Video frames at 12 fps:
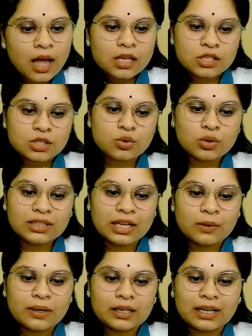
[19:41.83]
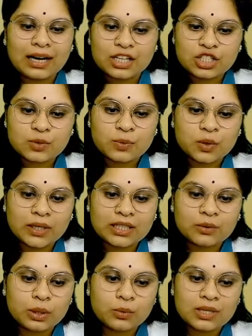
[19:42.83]
Soon there were clashes between
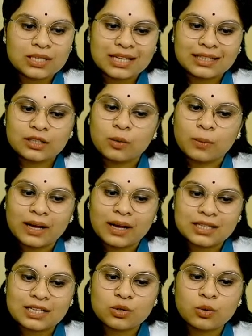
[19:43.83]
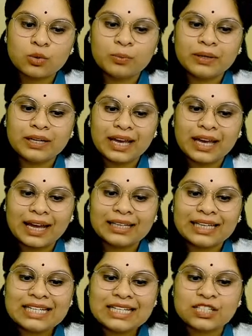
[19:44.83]
the weavers and the Gomasters, who began
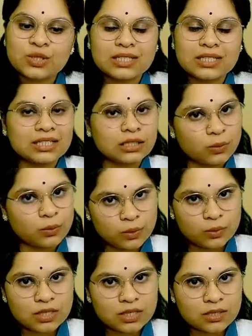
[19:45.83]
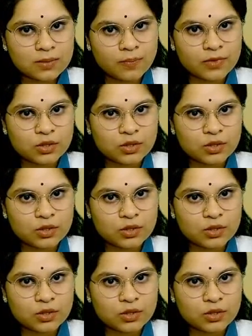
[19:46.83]
ill-treating the weavers.